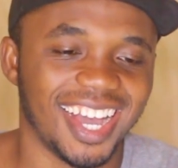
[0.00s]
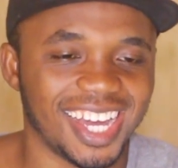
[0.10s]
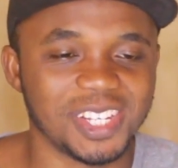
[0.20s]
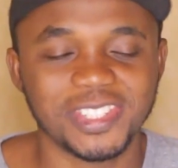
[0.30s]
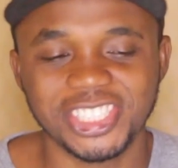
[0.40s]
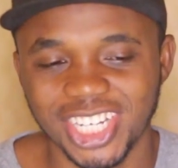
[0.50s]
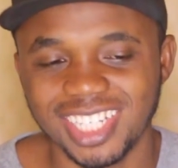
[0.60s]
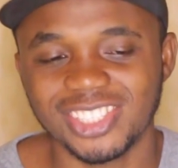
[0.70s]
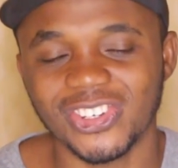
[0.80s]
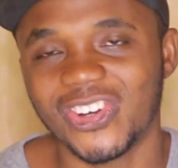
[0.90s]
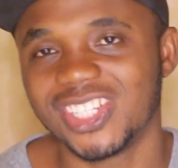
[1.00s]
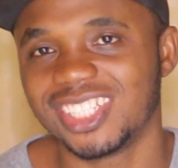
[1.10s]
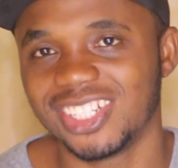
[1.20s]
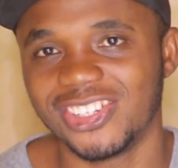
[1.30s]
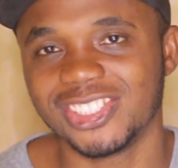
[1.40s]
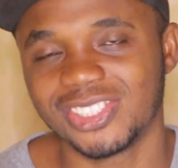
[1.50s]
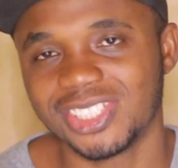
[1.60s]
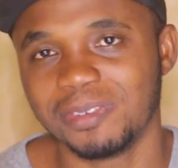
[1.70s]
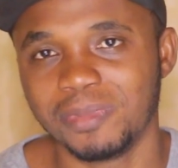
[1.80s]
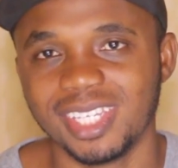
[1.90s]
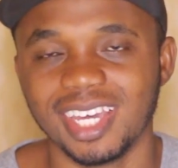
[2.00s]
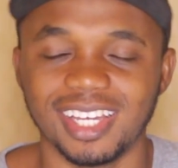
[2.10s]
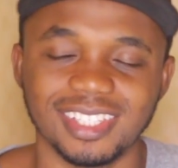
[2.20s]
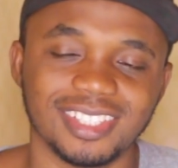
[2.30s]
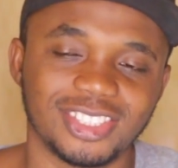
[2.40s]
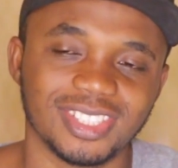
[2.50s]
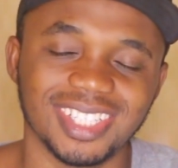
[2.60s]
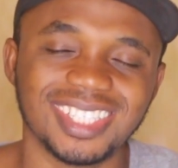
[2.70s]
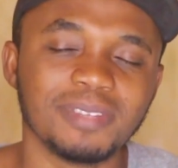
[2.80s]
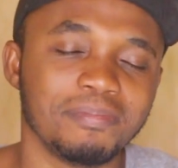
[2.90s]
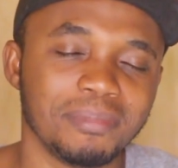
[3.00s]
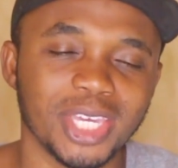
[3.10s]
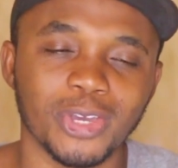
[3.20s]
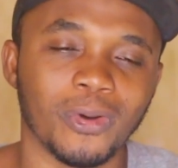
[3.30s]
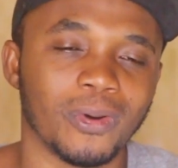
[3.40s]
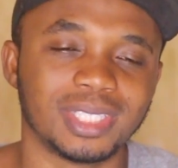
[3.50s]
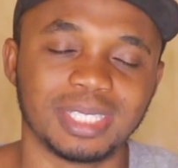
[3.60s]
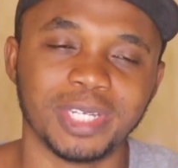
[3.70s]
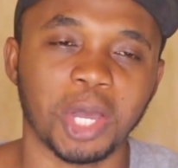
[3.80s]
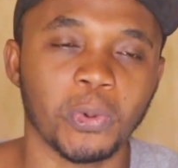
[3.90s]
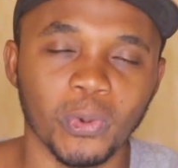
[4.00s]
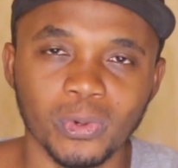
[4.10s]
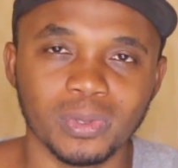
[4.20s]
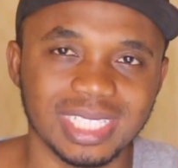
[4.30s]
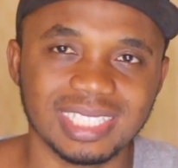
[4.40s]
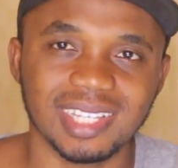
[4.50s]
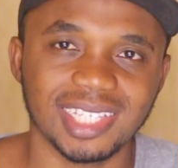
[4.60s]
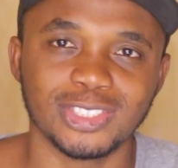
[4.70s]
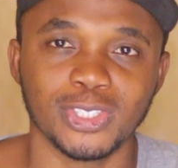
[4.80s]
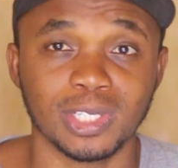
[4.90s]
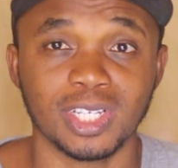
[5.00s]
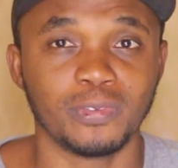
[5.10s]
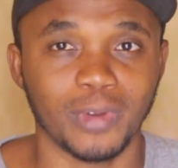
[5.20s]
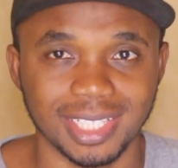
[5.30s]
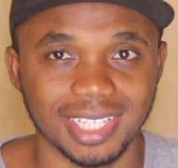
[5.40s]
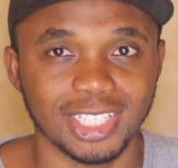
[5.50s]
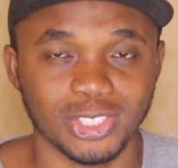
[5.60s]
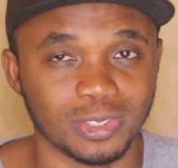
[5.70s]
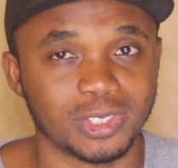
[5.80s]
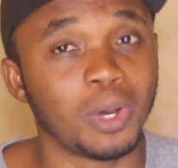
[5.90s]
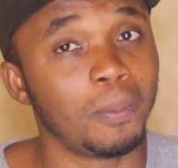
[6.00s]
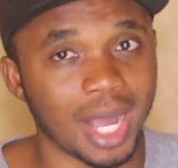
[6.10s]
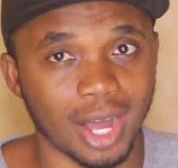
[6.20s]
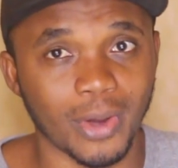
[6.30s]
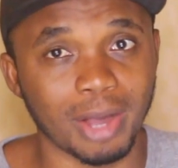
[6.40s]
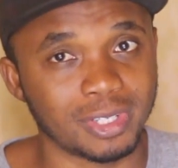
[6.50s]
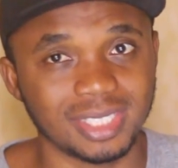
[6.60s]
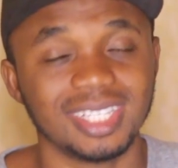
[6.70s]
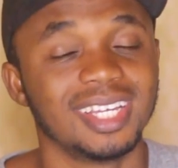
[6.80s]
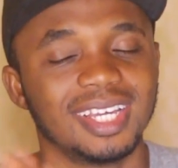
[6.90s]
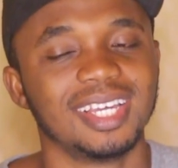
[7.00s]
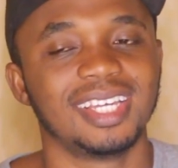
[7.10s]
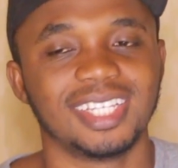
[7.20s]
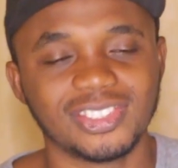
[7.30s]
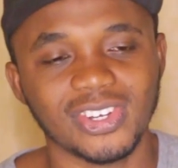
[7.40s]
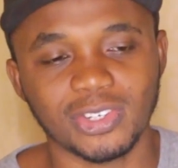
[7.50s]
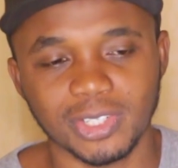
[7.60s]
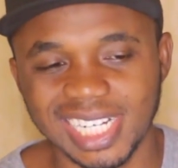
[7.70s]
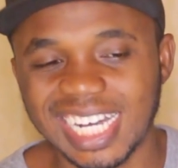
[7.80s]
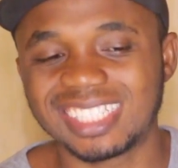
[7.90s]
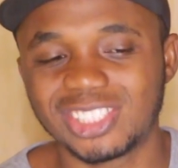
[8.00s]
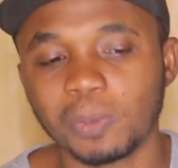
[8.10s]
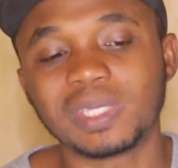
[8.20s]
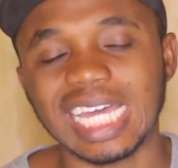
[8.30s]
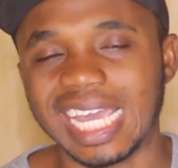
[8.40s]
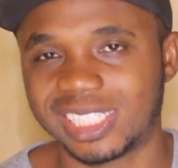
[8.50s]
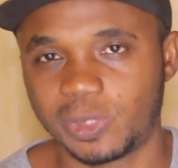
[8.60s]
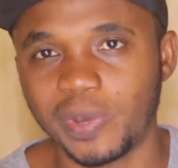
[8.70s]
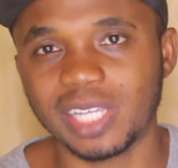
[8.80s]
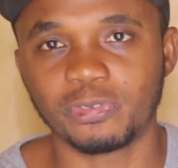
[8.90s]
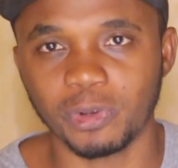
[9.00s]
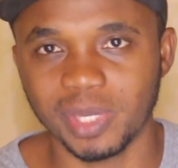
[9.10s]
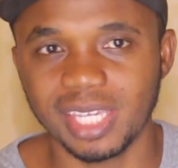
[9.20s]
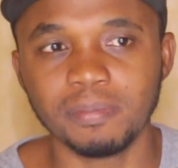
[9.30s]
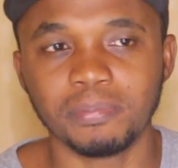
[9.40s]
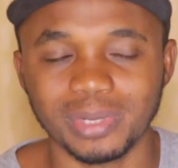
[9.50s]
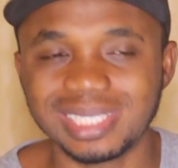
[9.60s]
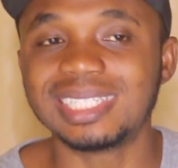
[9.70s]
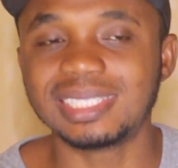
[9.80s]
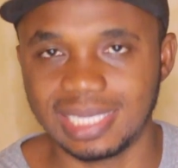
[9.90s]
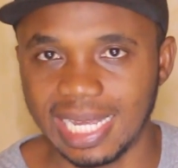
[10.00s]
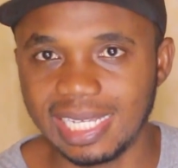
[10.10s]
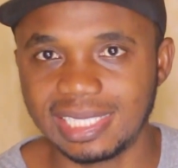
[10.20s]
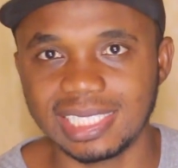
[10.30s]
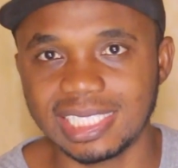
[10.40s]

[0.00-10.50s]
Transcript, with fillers: and he shared it on on social media. Is, is it me or Dakolo these days is just looking for attention? Somehow, I wasn't. It's not something I expect from him, but these days